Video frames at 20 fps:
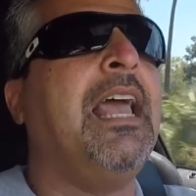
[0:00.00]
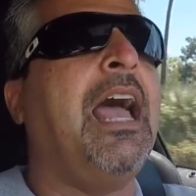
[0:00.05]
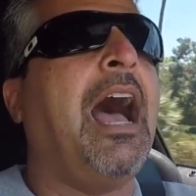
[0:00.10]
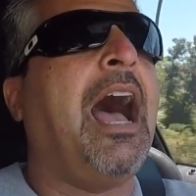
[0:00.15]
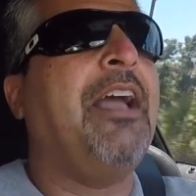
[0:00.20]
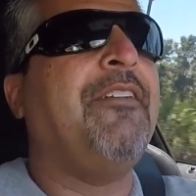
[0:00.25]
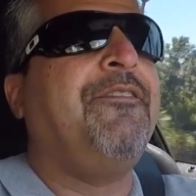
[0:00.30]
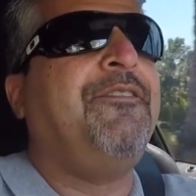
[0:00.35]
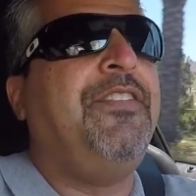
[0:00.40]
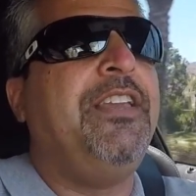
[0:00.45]

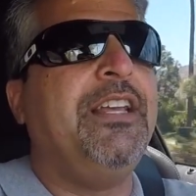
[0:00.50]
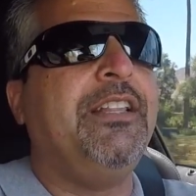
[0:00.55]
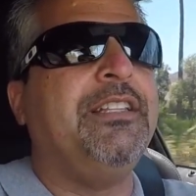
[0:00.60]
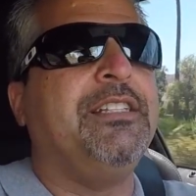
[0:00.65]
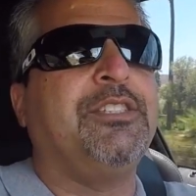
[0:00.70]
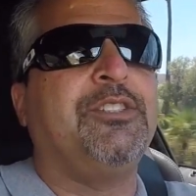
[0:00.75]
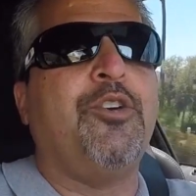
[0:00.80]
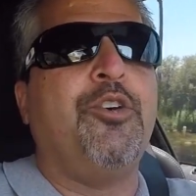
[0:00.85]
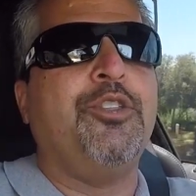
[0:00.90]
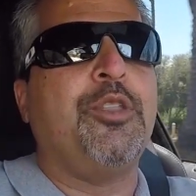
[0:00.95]
I feel
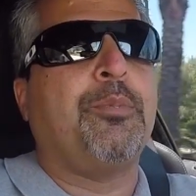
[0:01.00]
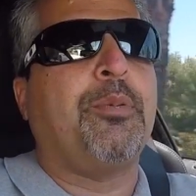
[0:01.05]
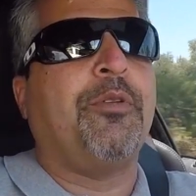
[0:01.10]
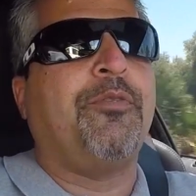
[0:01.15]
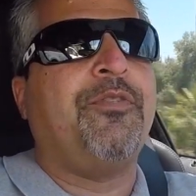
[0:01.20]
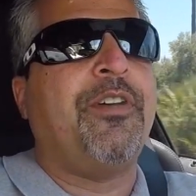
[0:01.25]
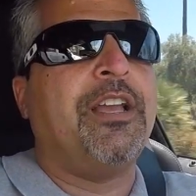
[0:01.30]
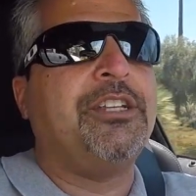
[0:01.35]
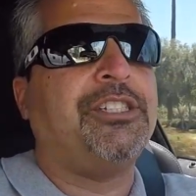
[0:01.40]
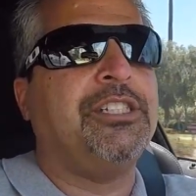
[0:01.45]
as though the
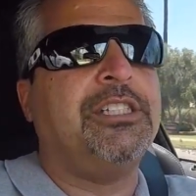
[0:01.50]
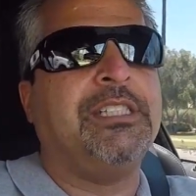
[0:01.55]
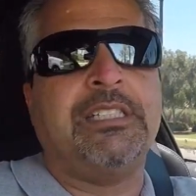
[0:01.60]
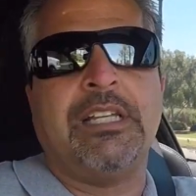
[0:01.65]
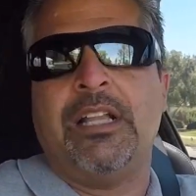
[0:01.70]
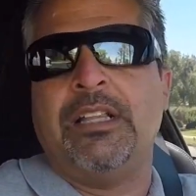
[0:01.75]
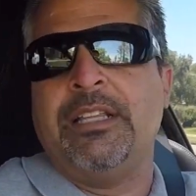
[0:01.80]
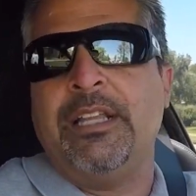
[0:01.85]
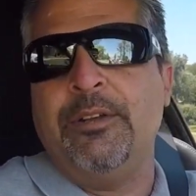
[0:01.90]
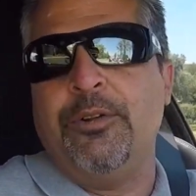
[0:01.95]
profession's
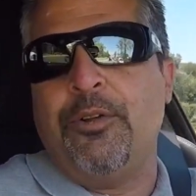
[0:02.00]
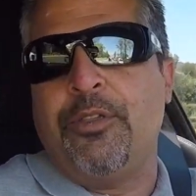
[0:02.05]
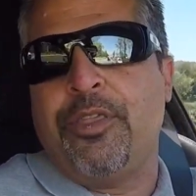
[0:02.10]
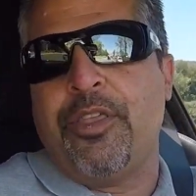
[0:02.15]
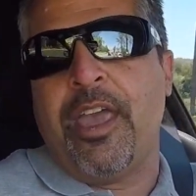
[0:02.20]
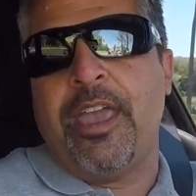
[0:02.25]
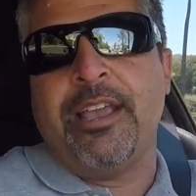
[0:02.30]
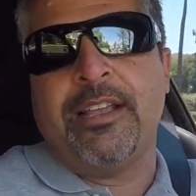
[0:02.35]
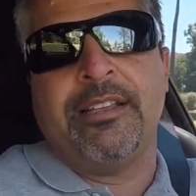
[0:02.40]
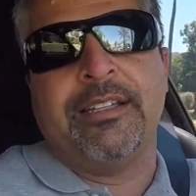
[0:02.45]
a little
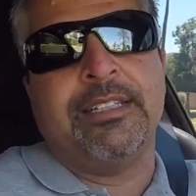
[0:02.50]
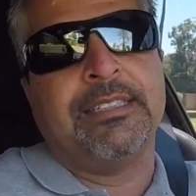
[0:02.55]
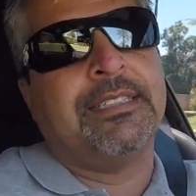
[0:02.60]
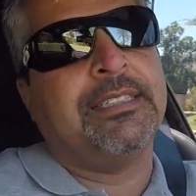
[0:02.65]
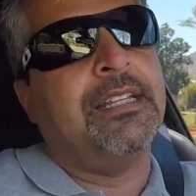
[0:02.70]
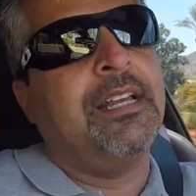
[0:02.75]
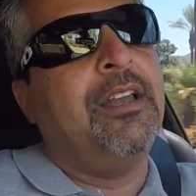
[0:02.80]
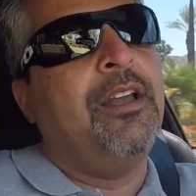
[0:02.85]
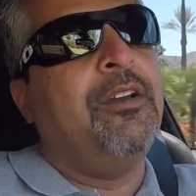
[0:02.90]
thankless.